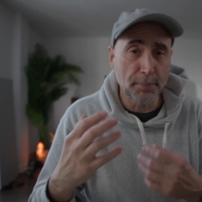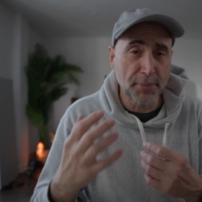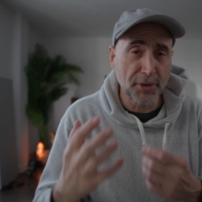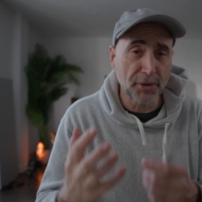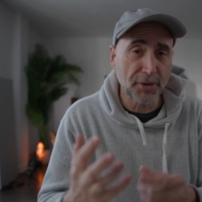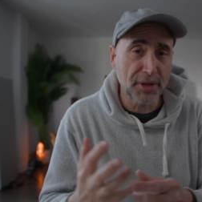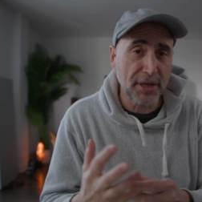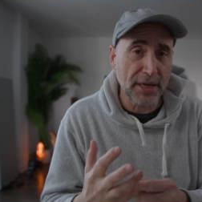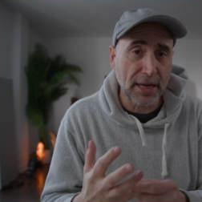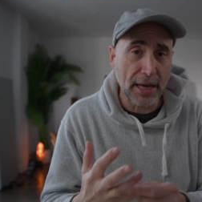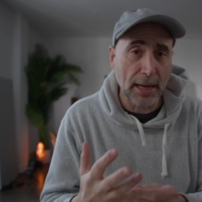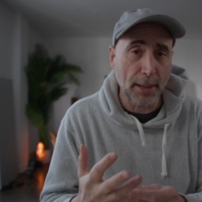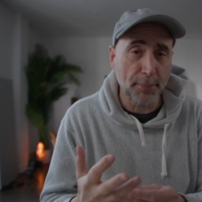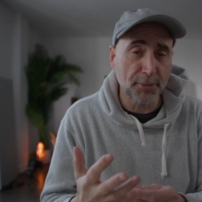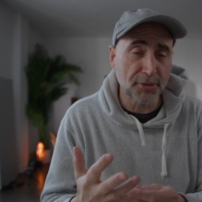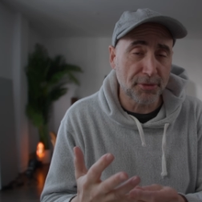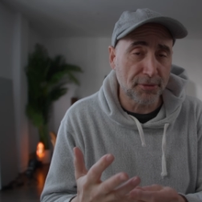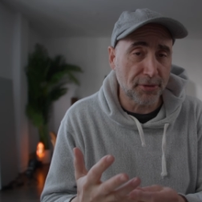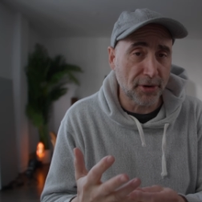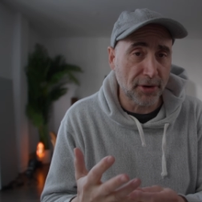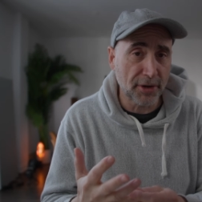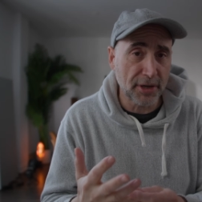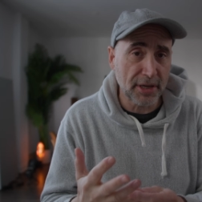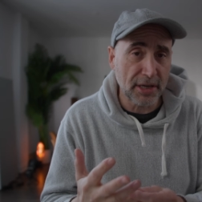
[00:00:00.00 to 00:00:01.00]
building apps
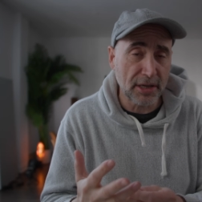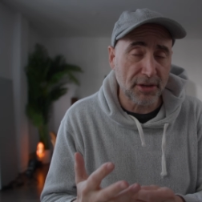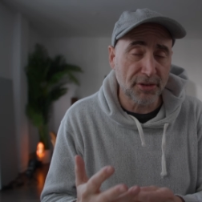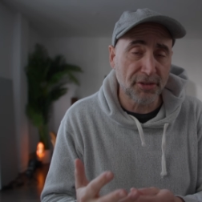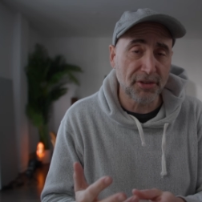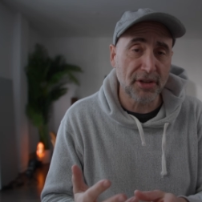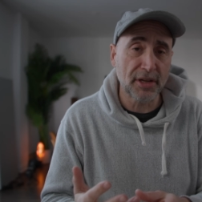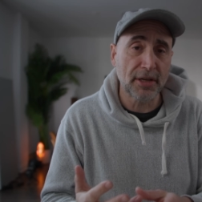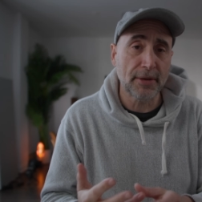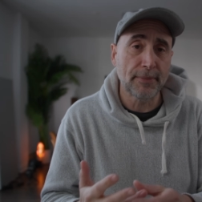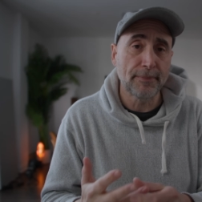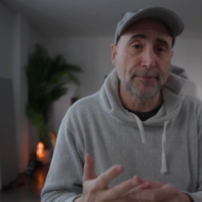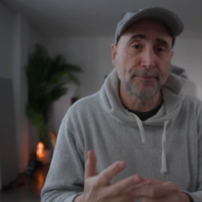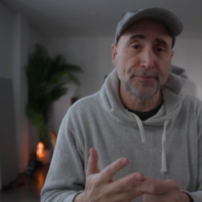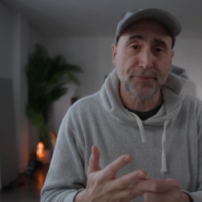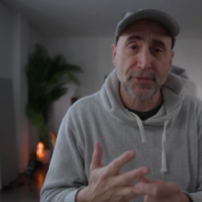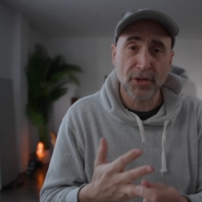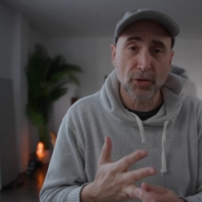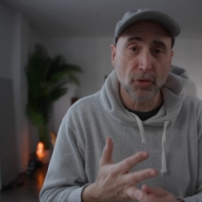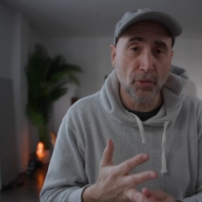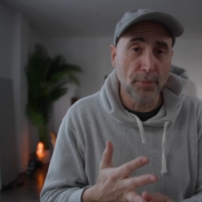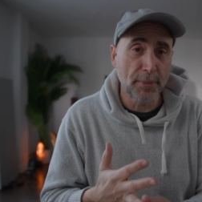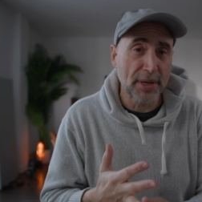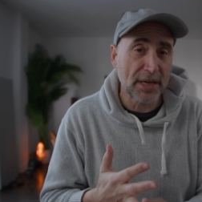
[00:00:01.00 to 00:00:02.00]
very easy.
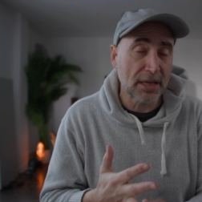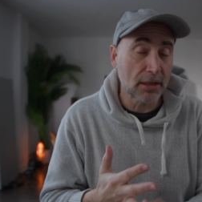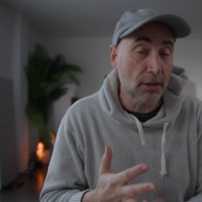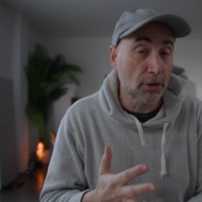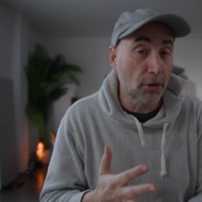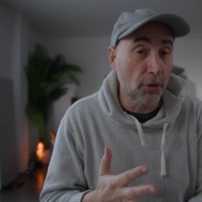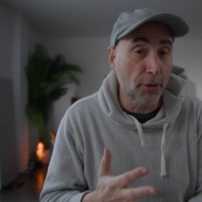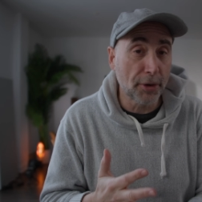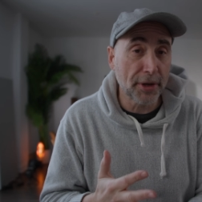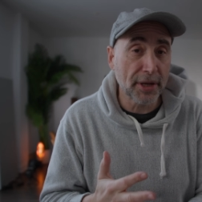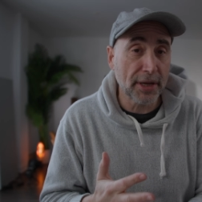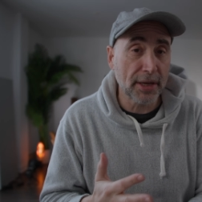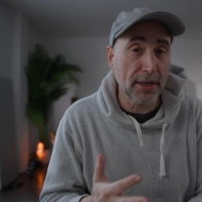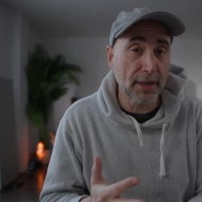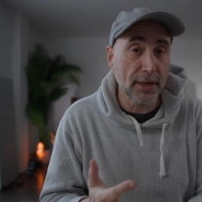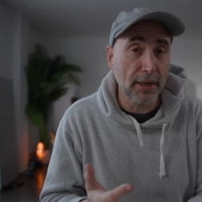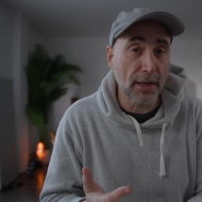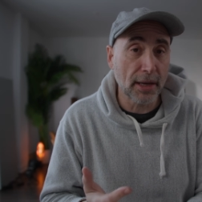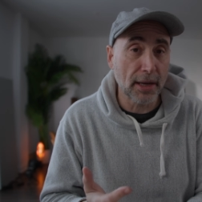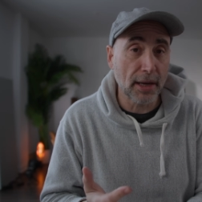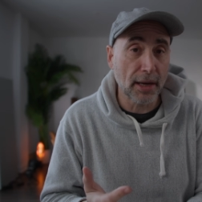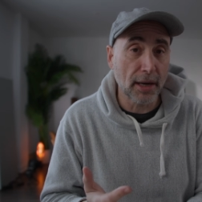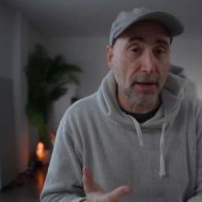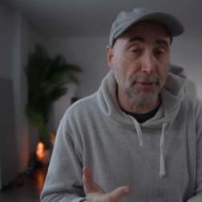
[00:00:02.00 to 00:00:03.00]
It will make learning
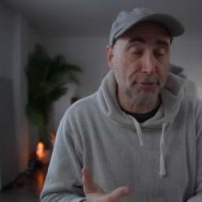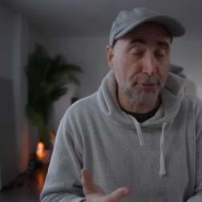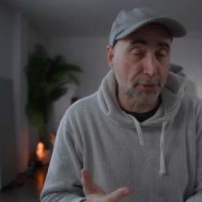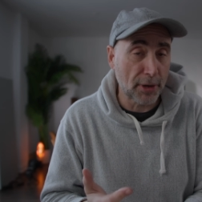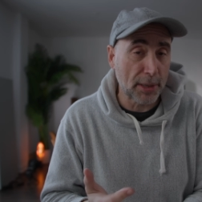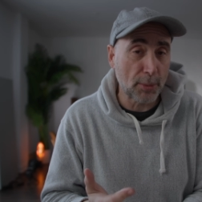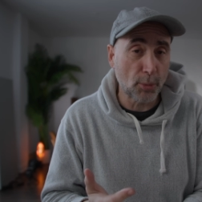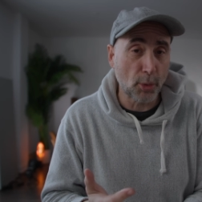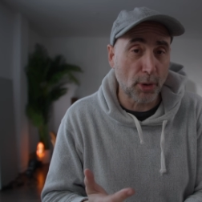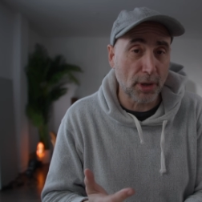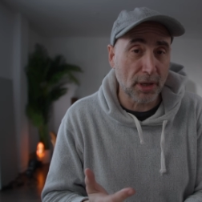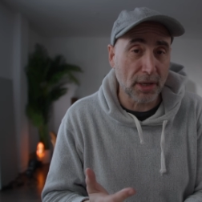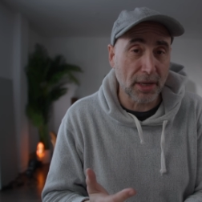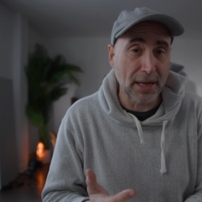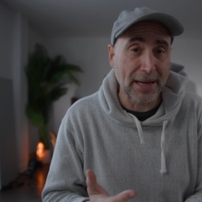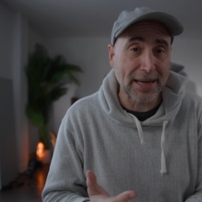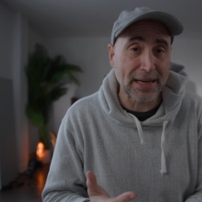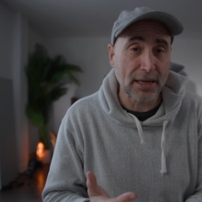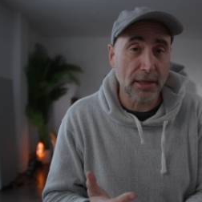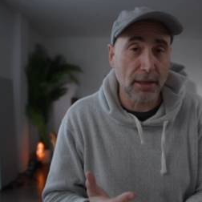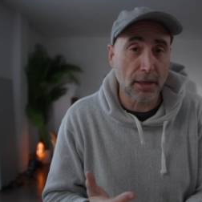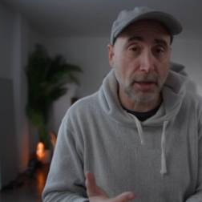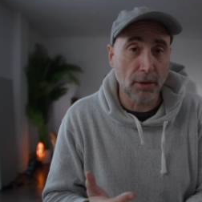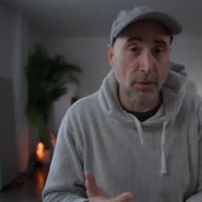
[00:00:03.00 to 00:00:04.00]
a framework
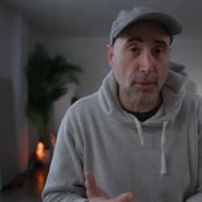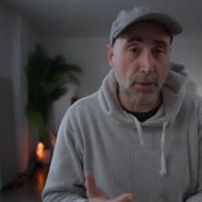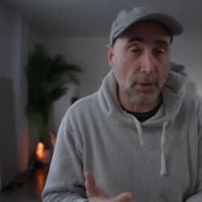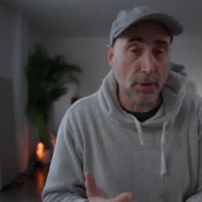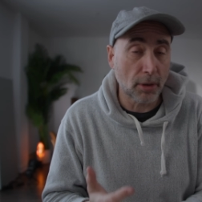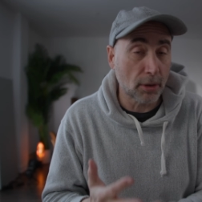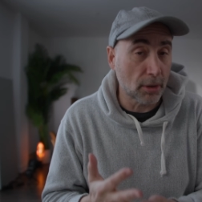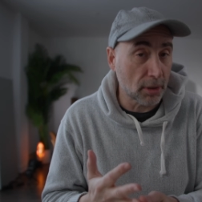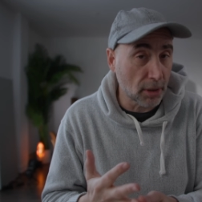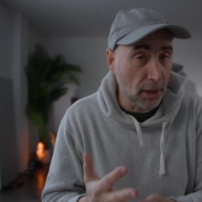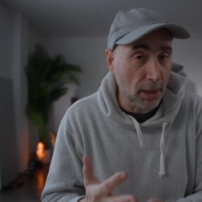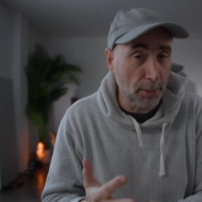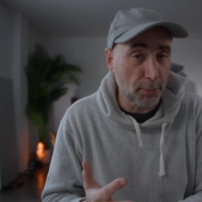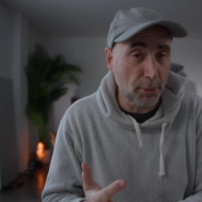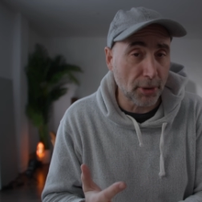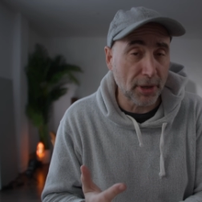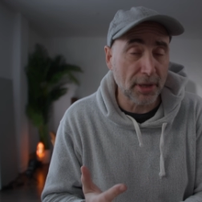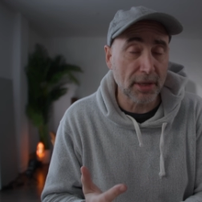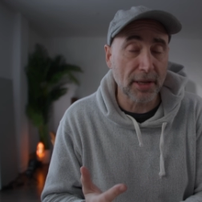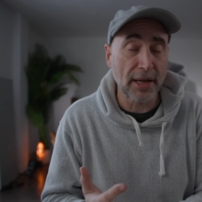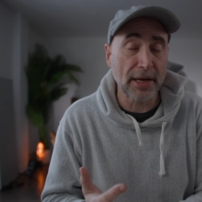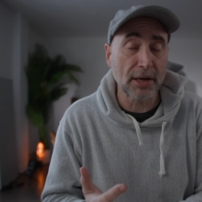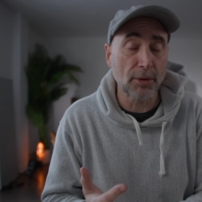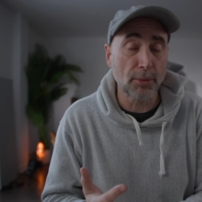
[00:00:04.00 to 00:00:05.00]
like or, or
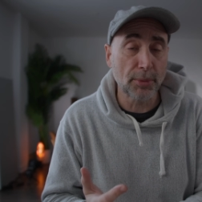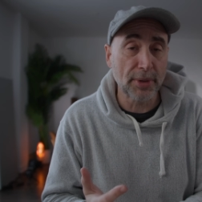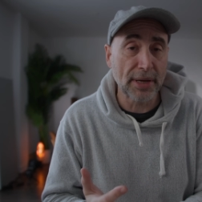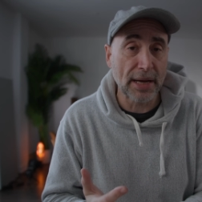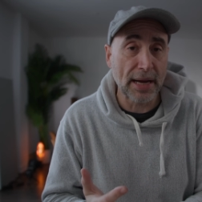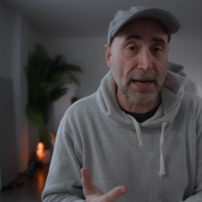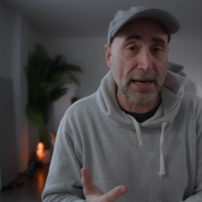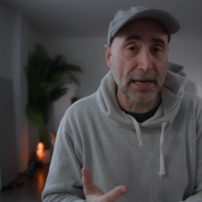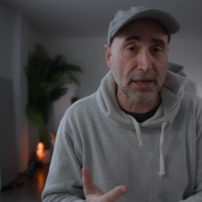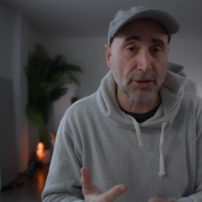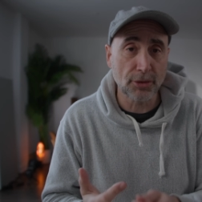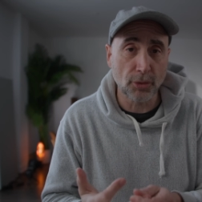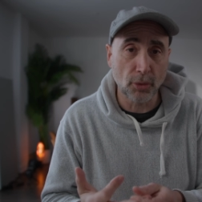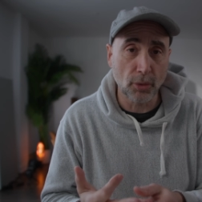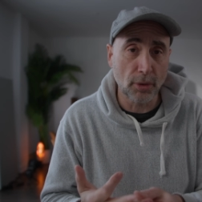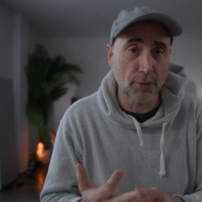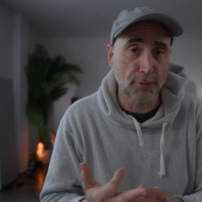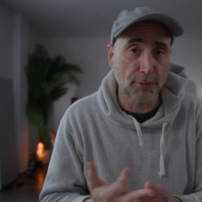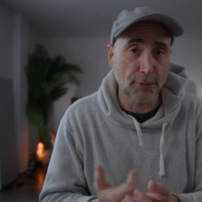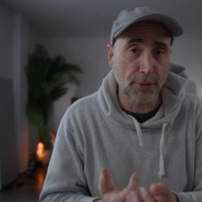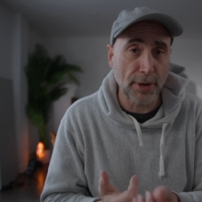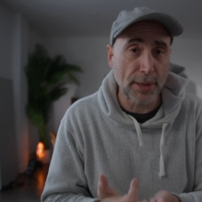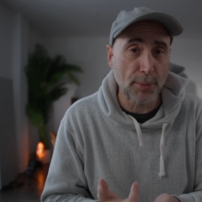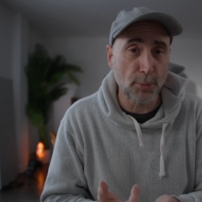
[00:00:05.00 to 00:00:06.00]
library like a React or a
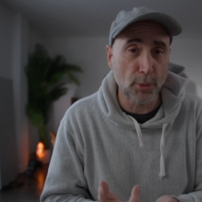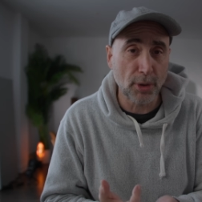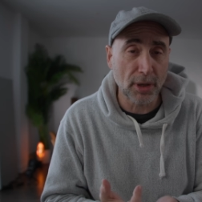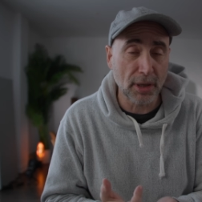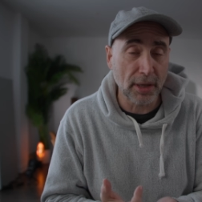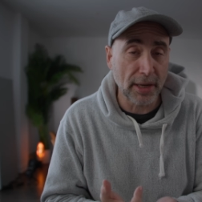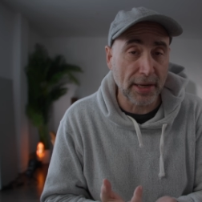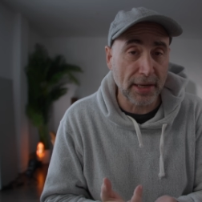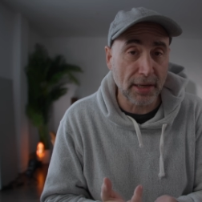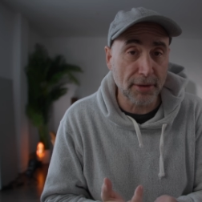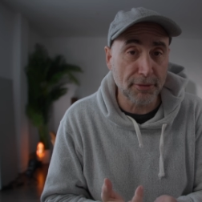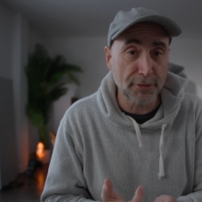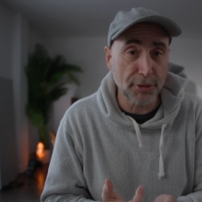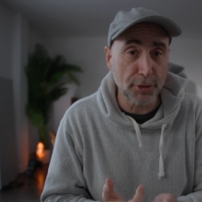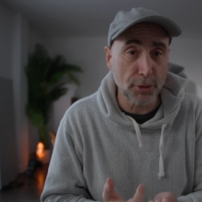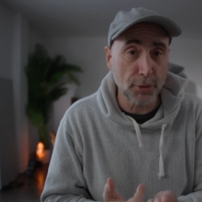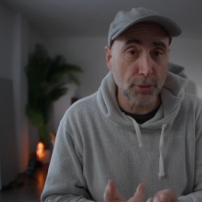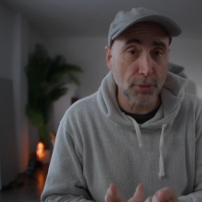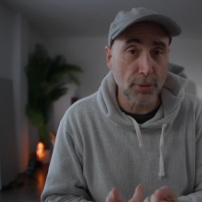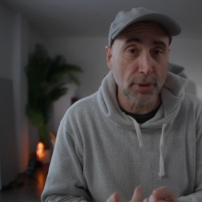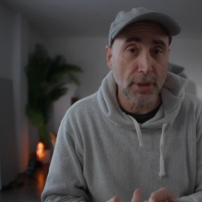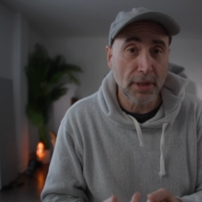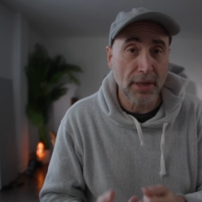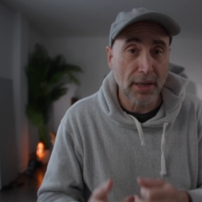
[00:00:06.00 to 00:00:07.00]
framework like a
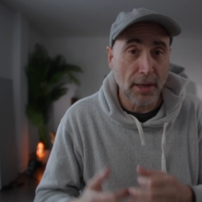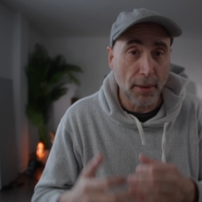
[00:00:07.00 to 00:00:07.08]
Vue